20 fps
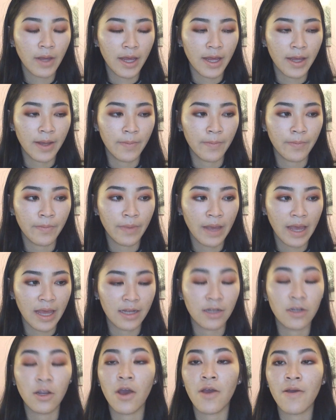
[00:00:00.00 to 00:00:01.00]
and
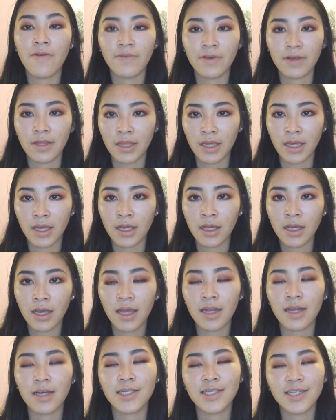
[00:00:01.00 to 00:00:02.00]
know everything?
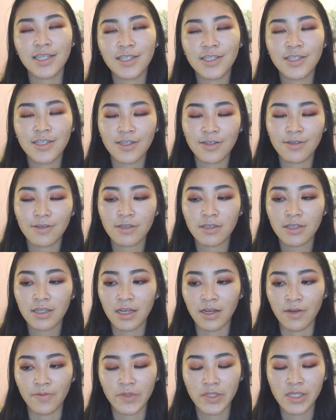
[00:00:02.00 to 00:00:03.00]
And I did choose
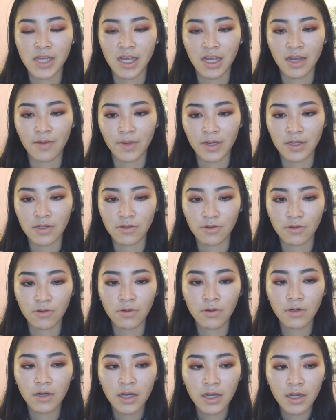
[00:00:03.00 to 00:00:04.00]
staying at my
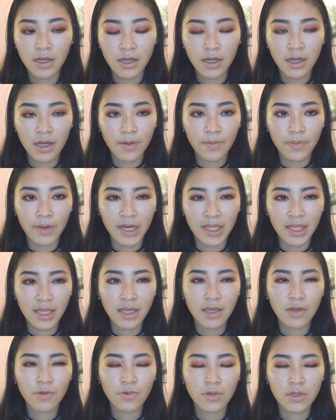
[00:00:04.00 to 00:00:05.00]
school. But I
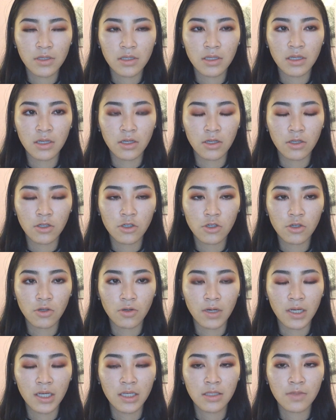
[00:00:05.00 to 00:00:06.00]
think it was a good
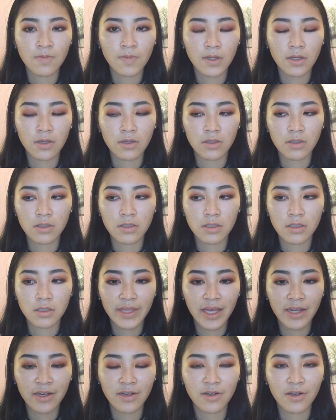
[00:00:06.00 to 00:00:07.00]
choice because,
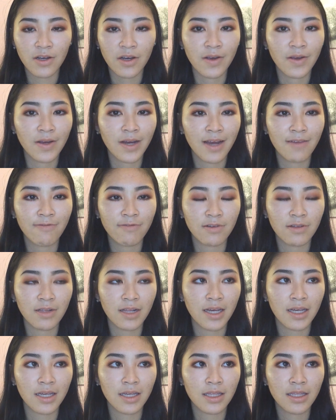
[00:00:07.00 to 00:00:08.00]
I don't know, I feel
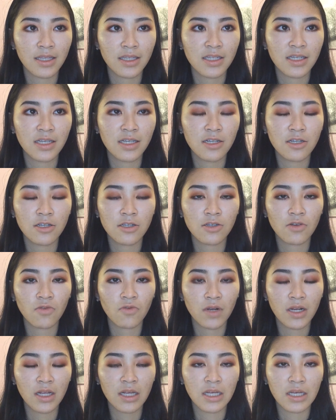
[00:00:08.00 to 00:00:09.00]
like the teachers are
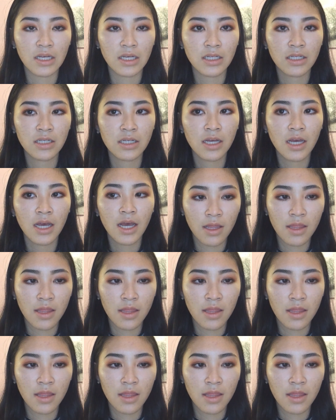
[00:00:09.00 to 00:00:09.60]
really good,